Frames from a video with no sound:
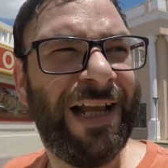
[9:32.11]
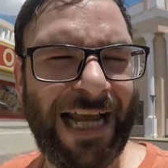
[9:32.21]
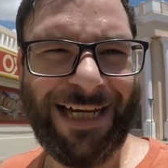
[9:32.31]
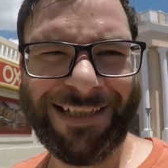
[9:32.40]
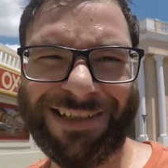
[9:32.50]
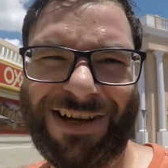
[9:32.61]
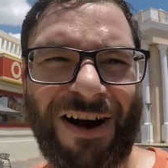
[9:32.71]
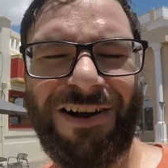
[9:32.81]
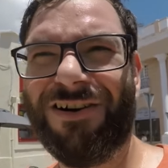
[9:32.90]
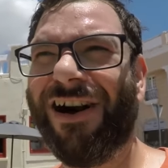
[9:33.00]
and I just
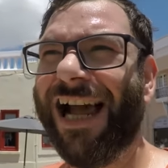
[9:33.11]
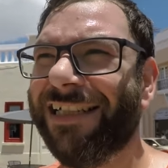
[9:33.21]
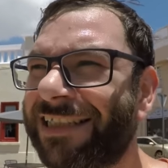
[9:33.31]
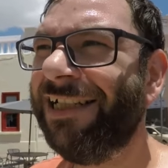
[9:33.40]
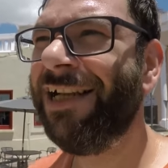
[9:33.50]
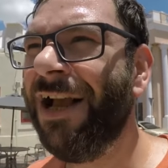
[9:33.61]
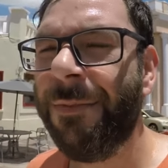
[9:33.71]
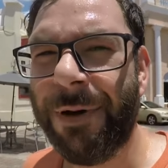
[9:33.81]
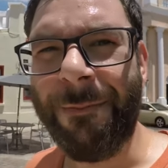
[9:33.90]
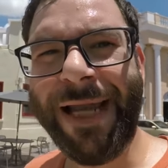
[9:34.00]
call her ass,
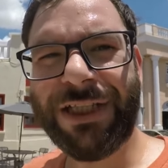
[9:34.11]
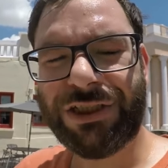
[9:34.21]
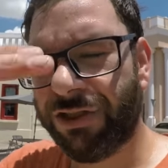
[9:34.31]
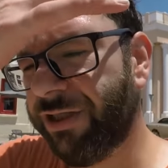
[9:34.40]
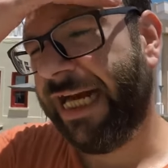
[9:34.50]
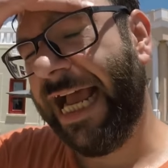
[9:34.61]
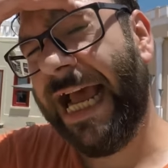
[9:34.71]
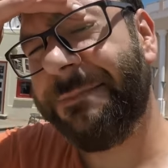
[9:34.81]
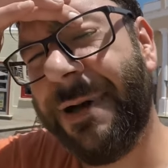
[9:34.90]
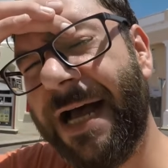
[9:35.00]
but make sure that I
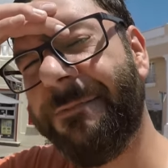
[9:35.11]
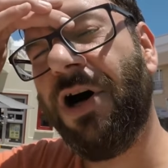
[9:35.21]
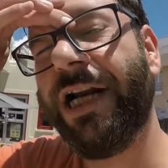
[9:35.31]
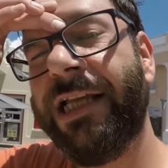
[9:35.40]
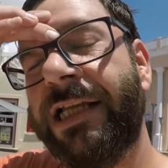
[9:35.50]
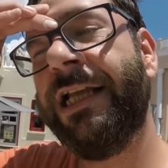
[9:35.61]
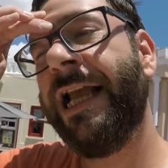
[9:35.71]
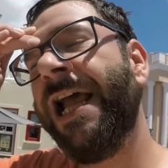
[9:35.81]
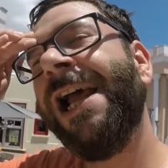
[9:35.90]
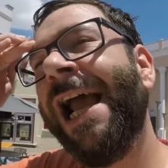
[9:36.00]
had my money.
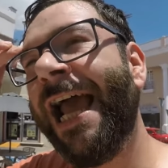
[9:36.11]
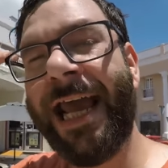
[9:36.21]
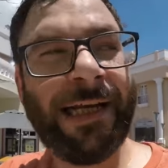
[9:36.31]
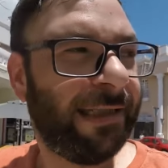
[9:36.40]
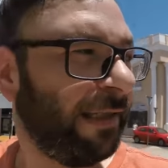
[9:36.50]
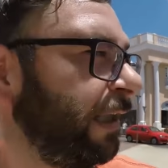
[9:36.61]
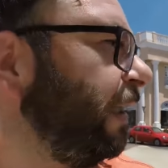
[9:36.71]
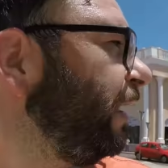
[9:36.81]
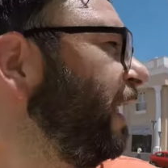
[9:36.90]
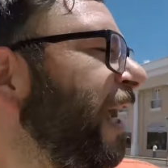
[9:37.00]
And
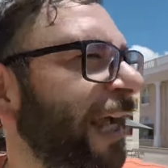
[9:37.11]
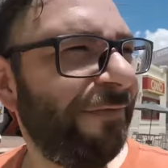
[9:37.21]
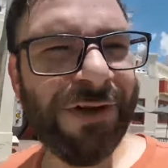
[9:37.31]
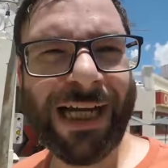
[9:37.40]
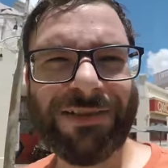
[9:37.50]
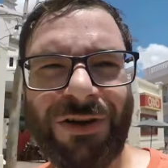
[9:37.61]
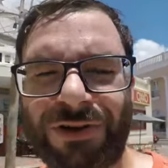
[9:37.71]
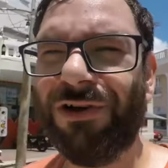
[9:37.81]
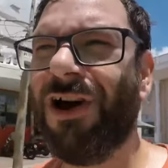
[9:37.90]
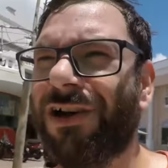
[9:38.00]
if you guys know
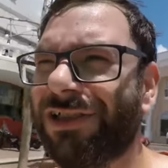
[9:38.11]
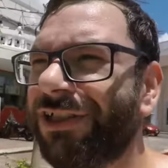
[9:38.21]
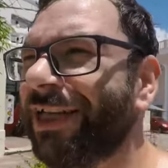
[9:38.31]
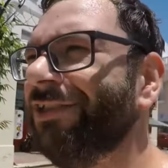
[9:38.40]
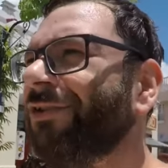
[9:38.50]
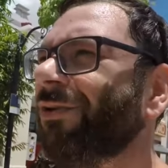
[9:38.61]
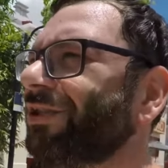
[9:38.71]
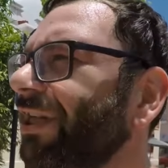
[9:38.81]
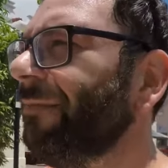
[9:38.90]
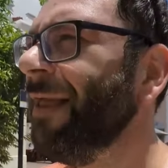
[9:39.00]
the laws and you guys know
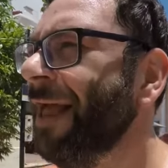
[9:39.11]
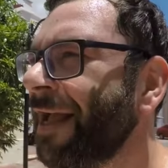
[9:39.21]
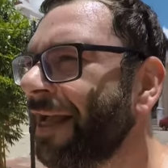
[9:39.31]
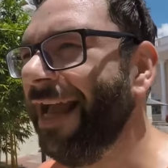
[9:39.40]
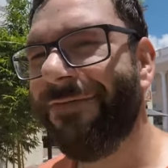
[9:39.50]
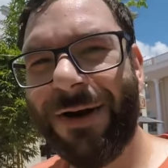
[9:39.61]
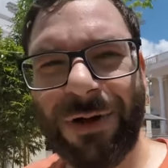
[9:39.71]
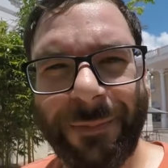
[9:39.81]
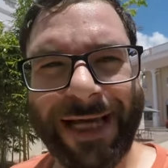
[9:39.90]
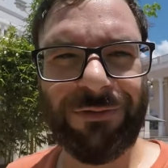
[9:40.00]
what's up, if I
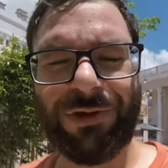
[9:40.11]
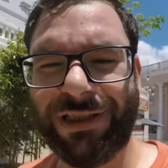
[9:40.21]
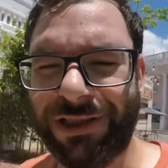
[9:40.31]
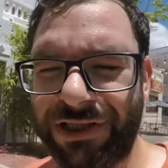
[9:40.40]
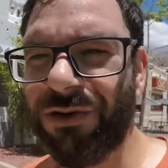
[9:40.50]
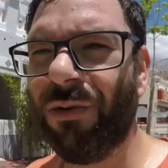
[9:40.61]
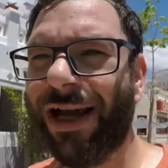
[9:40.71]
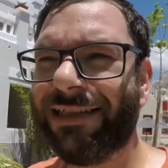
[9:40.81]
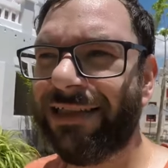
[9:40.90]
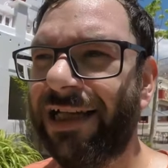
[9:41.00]
remained within the
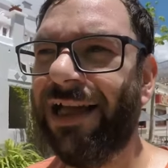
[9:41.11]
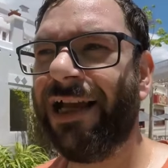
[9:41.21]
US,